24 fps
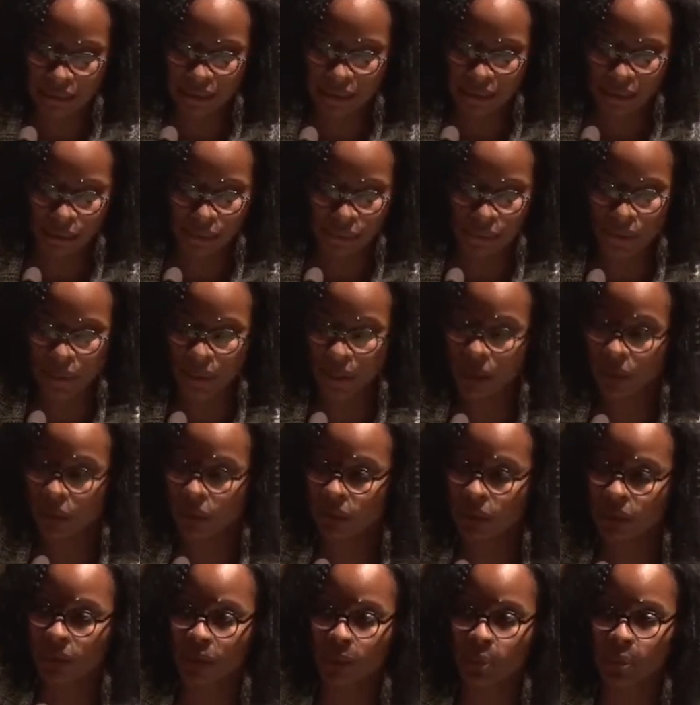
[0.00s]
so
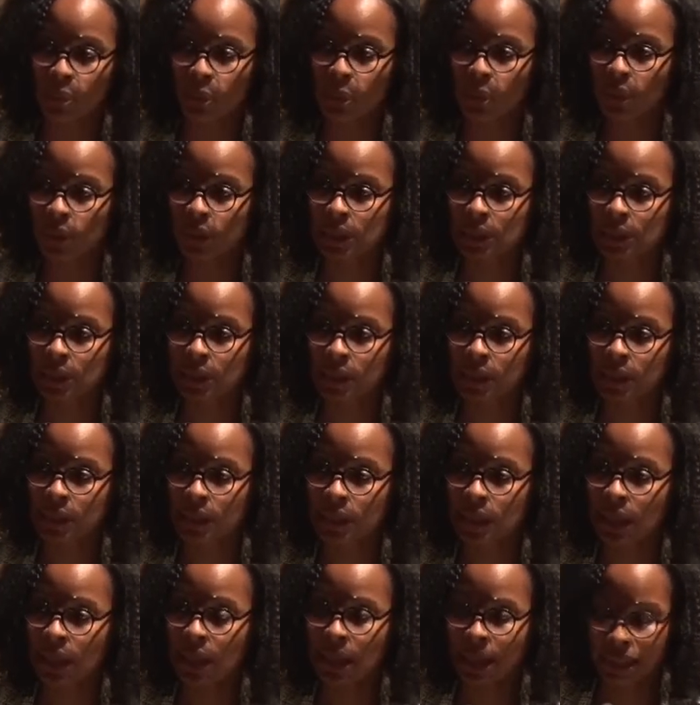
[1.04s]
self-important
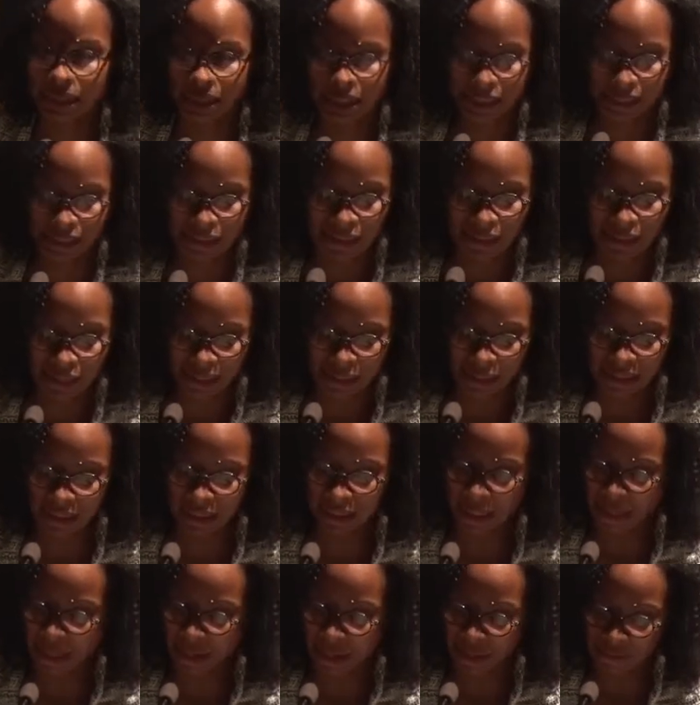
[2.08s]
as to think
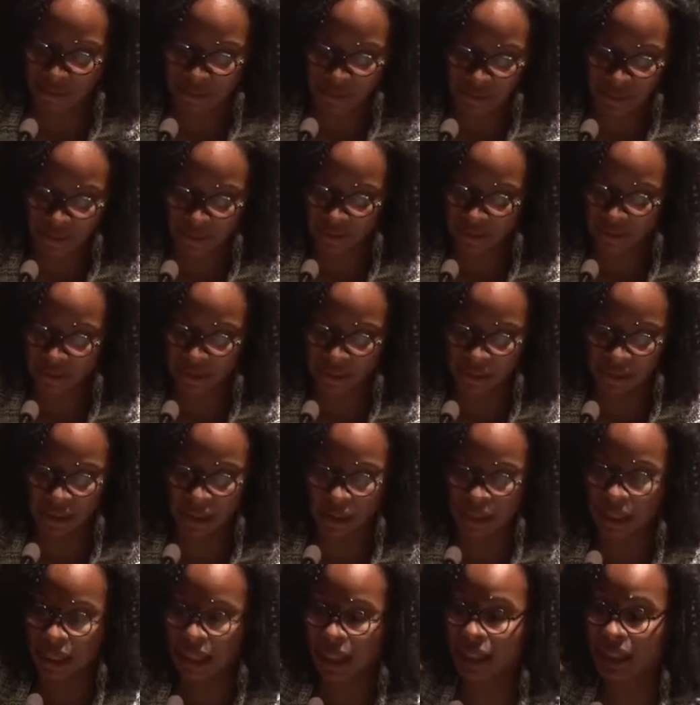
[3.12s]
everything
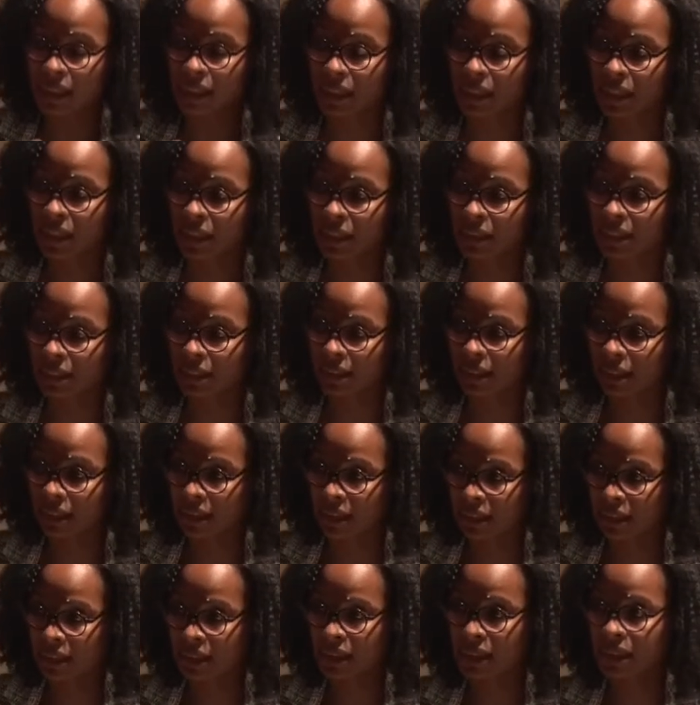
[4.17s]
has led to
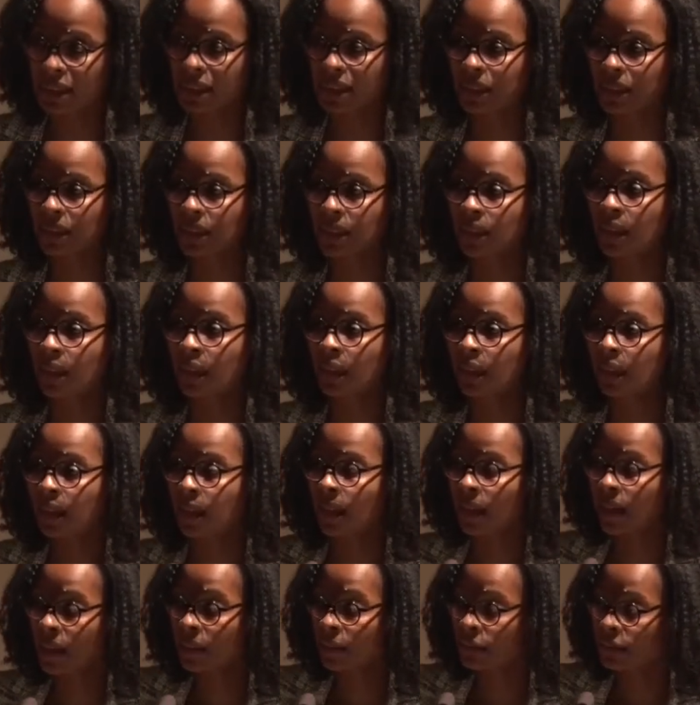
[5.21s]
this,
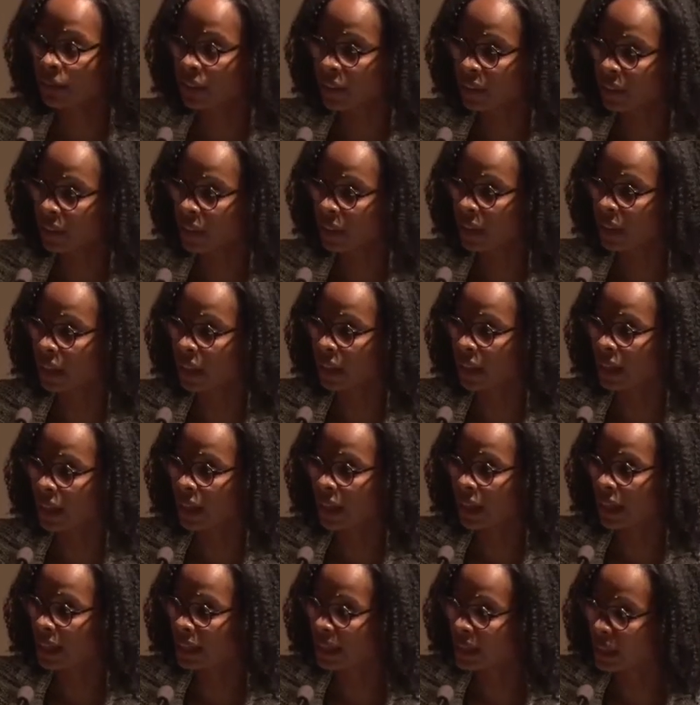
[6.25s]
everything
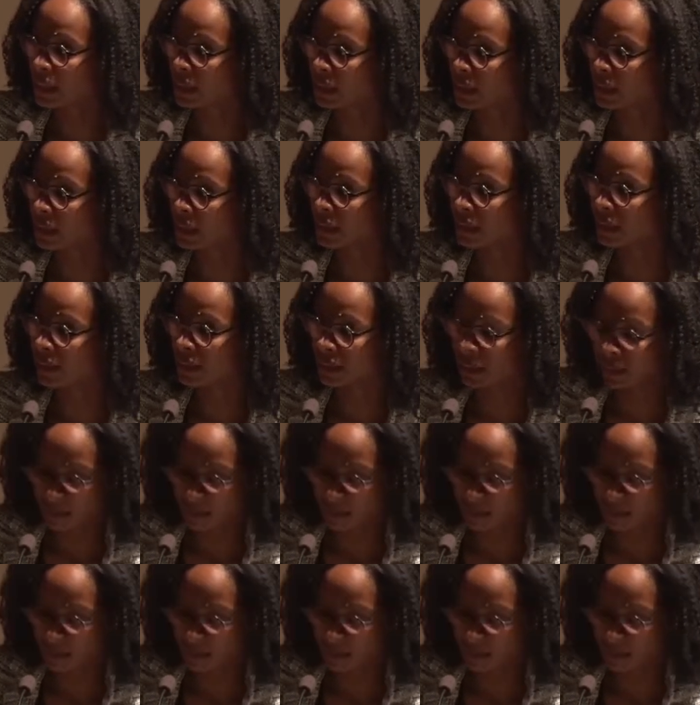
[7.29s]
has led to